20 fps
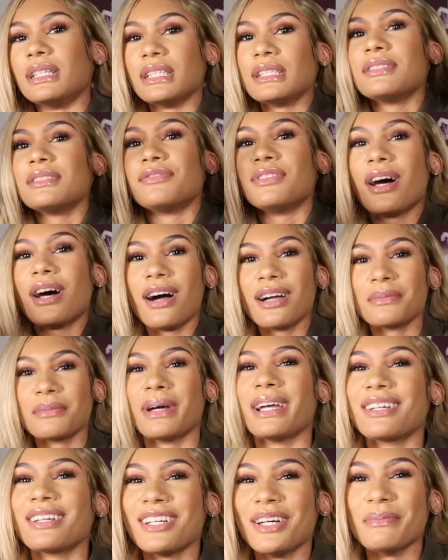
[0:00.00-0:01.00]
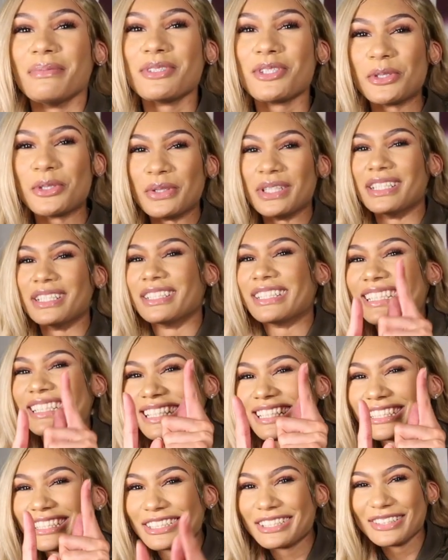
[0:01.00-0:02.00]
This vlog might come to a
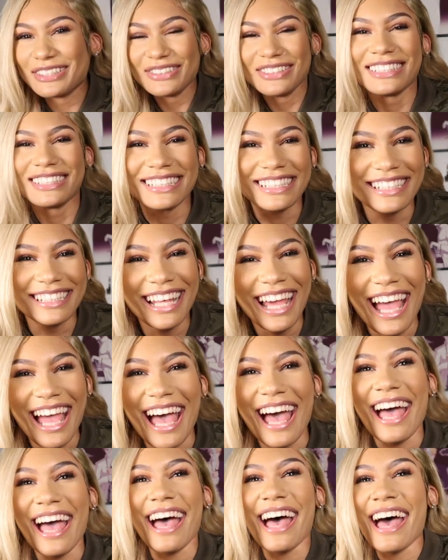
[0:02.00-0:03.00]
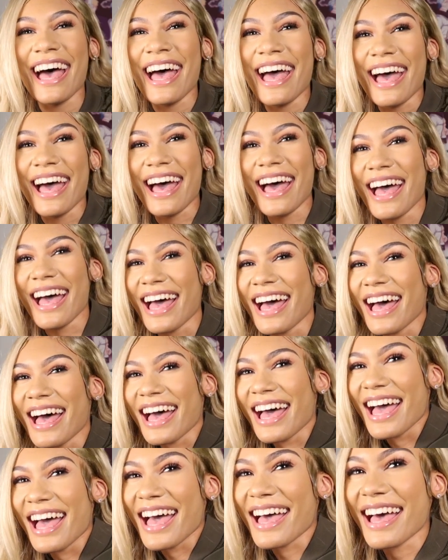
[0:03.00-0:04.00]
conclusion. But
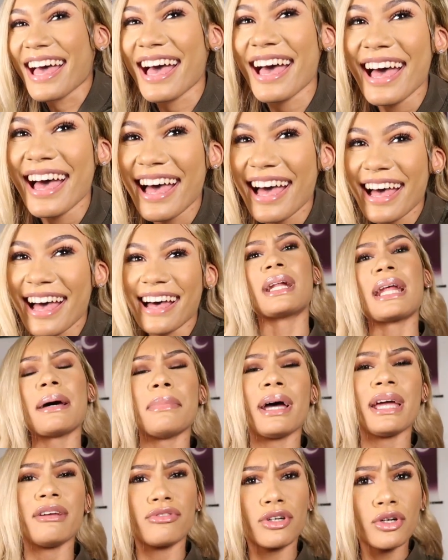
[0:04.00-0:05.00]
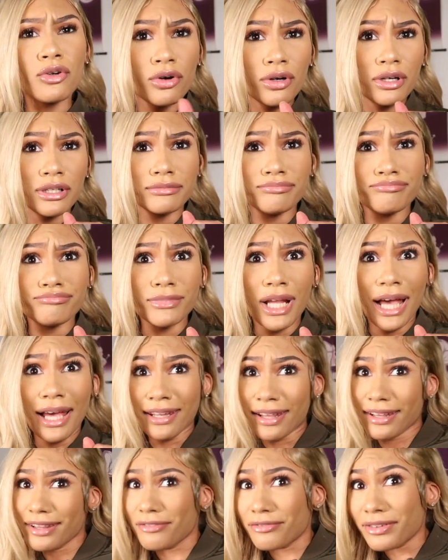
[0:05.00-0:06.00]
I might record
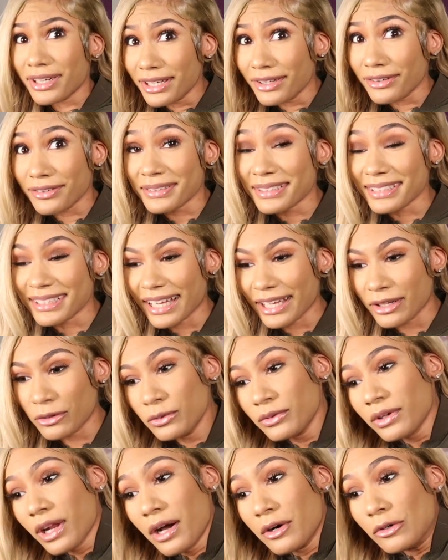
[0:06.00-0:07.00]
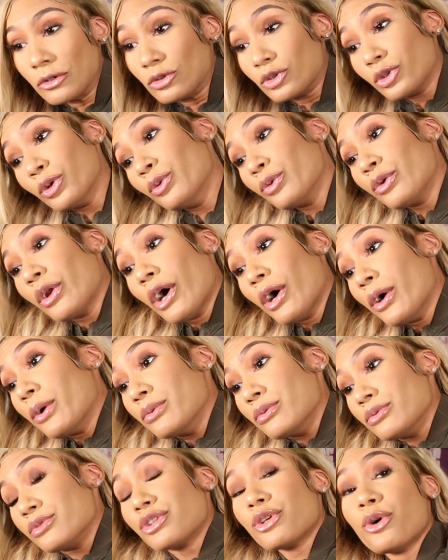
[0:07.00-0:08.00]
another video tonight. Who knows? Who
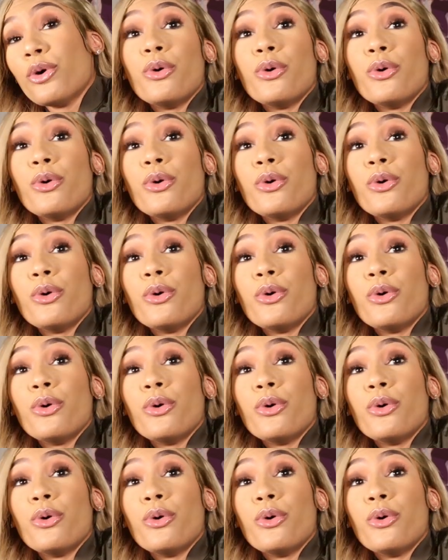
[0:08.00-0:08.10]
knows?